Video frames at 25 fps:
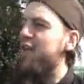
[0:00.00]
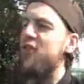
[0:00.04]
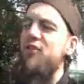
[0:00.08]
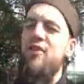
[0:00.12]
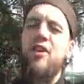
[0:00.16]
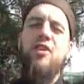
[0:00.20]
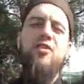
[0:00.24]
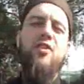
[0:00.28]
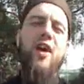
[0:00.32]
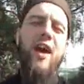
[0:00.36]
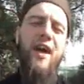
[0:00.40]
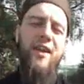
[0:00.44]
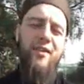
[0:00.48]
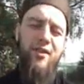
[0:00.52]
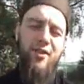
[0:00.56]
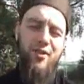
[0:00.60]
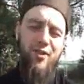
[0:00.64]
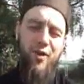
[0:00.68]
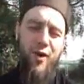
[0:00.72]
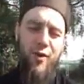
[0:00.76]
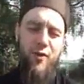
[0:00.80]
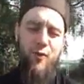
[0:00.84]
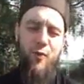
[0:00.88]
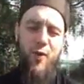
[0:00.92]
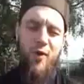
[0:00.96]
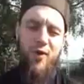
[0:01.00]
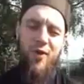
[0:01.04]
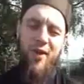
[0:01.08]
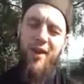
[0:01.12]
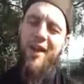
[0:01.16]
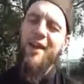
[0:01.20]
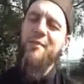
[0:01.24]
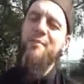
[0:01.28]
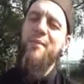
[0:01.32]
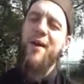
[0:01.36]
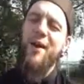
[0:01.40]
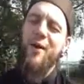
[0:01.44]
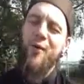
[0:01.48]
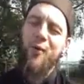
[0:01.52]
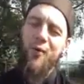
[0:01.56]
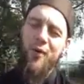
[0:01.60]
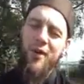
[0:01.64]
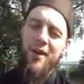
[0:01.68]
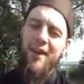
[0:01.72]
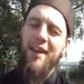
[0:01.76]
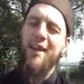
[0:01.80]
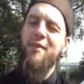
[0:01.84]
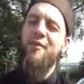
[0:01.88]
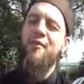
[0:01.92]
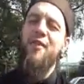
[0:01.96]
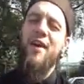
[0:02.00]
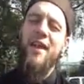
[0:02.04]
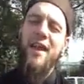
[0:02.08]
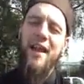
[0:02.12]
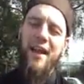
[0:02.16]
And I used to try and discuss with her in my own